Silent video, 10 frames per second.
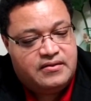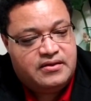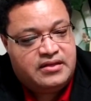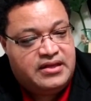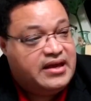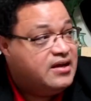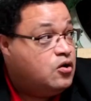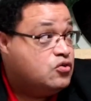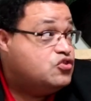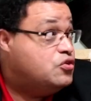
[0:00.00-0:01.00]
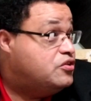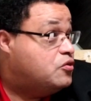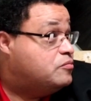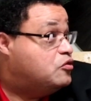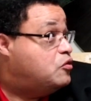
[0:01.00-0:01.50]
Yeah. Oh, you need to
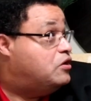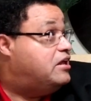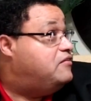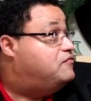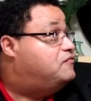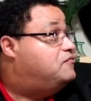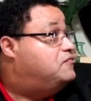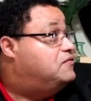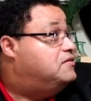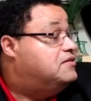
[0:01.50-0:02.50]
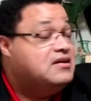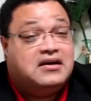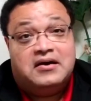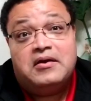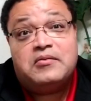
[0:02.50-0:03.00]
open the door to leave.
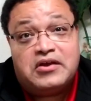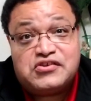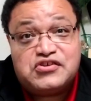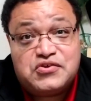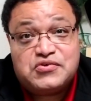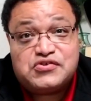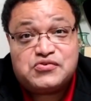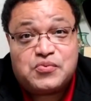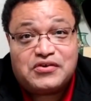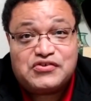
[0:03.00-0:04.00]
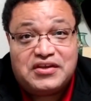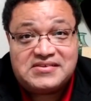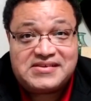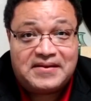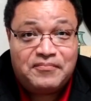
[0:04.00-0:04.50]
She uses while she
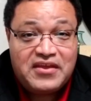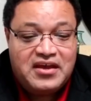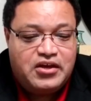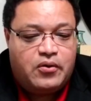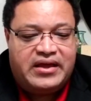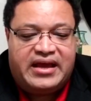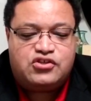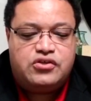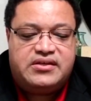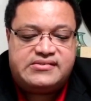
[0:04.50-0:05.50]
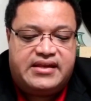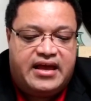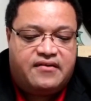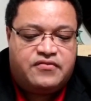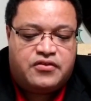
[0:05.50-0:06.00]
does that. No, it actually doesn't
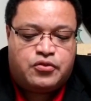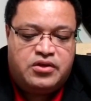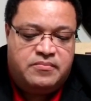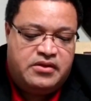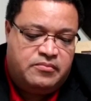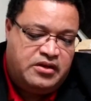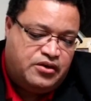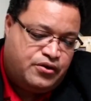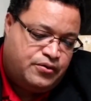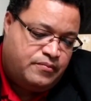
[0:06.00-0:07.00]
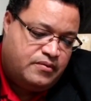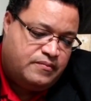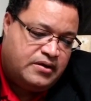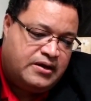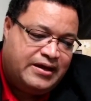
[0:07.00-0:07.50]
have the 3 millimeter
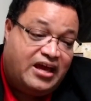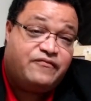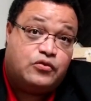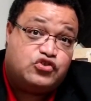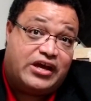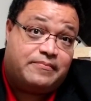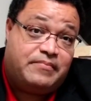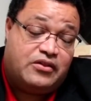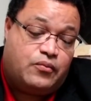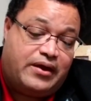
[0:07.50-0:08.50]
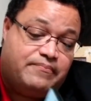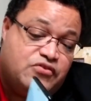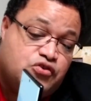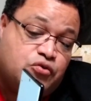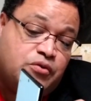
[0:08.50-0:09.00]
headphone jack, by the way.
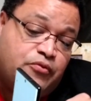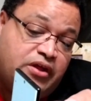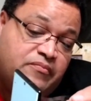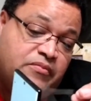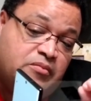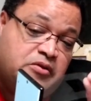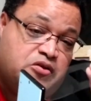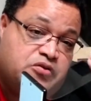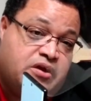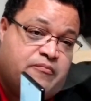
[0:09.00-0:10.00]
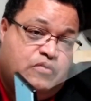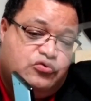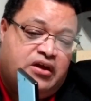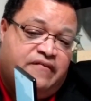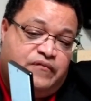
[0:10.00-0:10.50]
So 3.8 millimeter
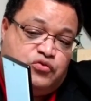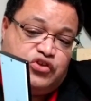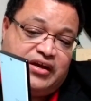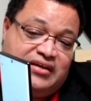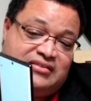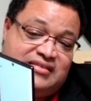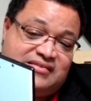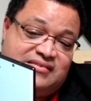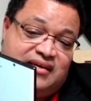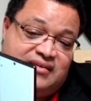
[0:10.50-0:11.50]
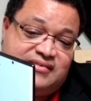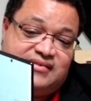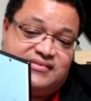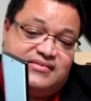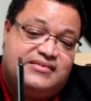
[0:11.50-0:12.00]
headphone jack. It does not
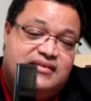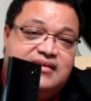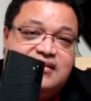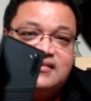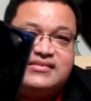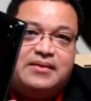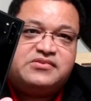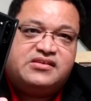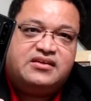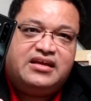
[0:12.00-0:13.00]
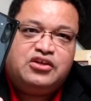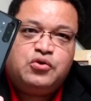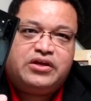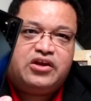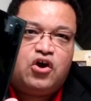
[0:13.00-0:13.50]
exist. Samsung, you
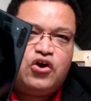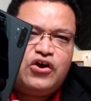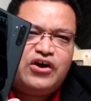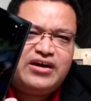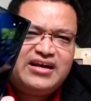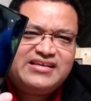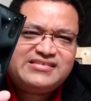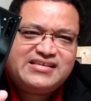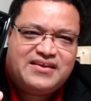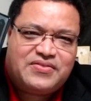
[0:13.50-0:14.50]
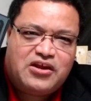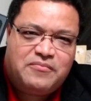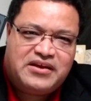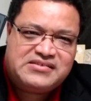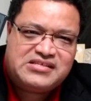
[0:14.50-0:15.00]
can hardly see it there
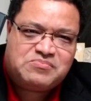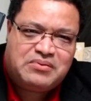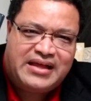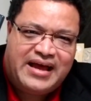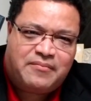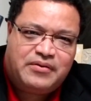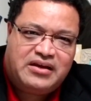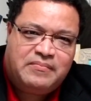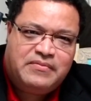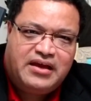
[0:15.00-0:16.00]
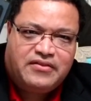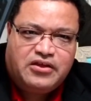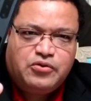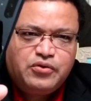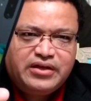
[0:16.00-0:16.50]
because it's black, but yeah,
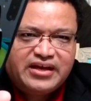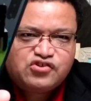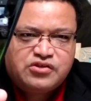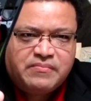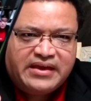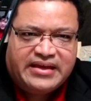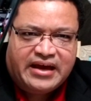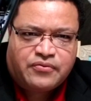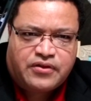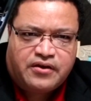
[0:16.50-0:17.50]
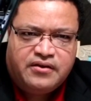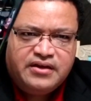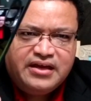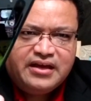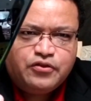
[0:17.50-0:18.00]
you can actually make it out there
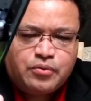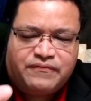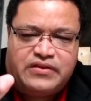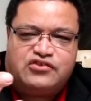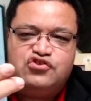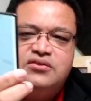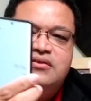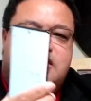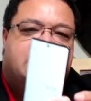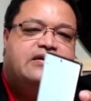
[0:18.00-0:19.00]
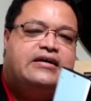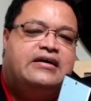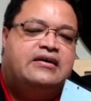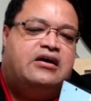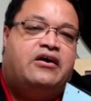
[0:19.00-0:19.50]
in the reflection
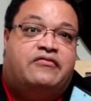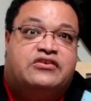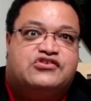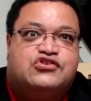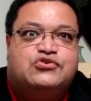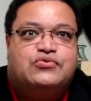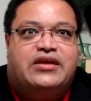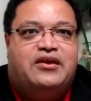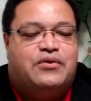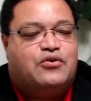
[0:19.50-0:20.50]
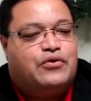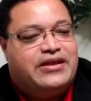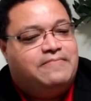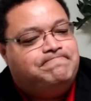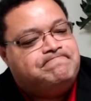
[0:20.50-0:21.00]
on this 2K recording.